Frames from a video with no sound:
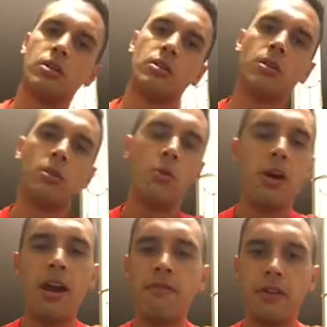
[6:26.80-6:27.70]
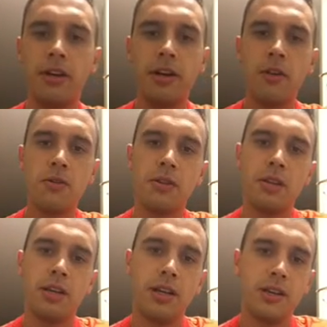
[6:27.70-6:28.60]
or whatever, you know.
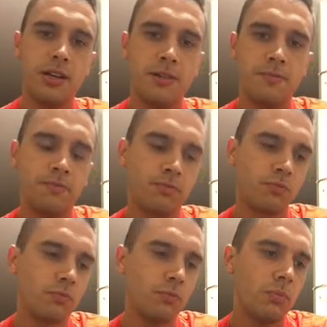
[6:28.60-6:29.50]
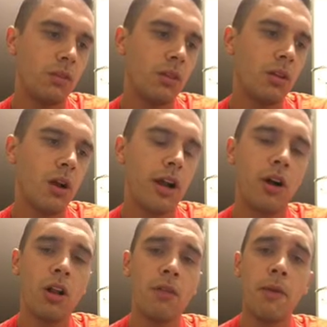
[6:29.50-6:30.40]
And I
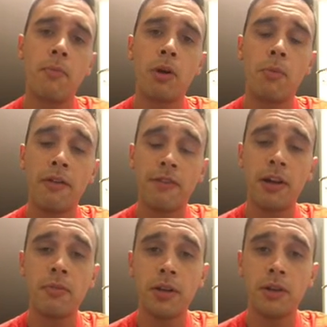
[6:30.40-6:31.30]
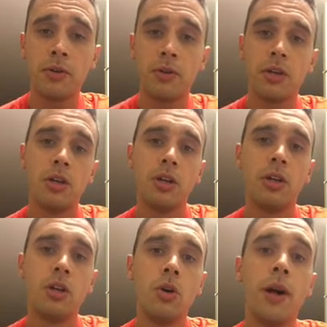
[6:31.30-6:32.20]
called a member of my family who
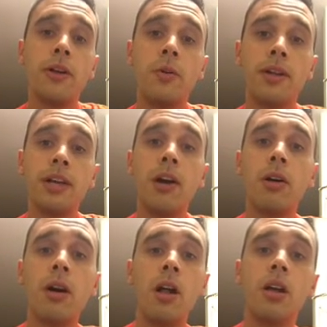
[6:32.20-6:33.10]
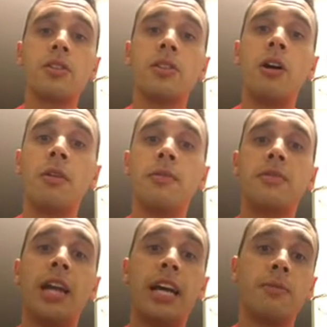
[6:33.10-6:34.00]
I knew went to Alcoholics
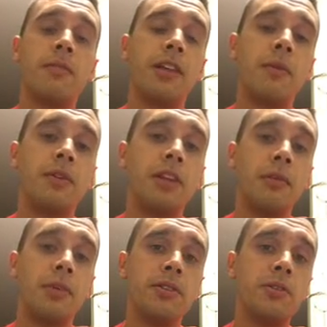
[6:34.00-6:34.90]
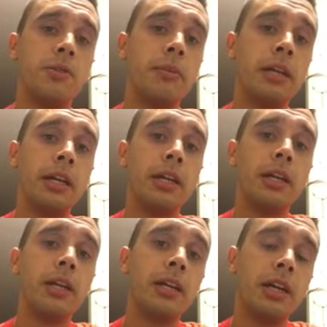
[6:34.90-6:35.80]
Anonymous and asked them if they would take me to a meeting.
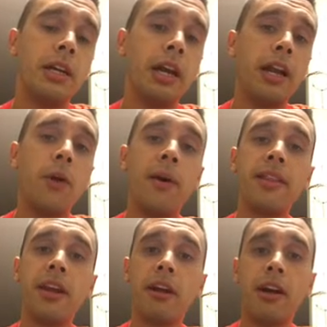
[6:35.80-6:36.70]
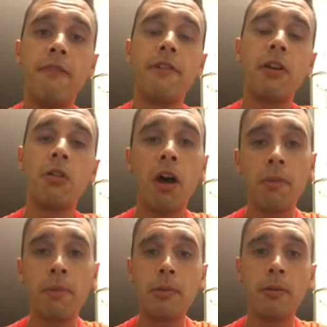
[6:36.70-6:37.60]
And I went there and I found a lot
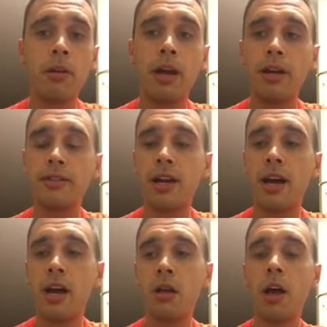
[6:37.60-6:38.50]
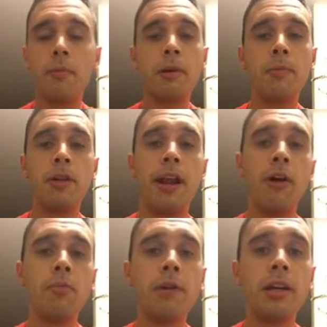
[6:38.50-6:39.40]
of people that
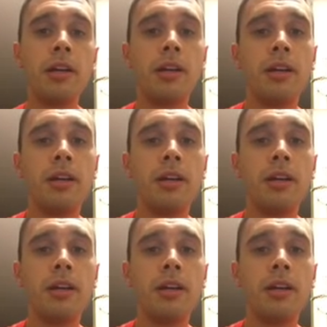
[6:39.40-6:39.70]
helped me,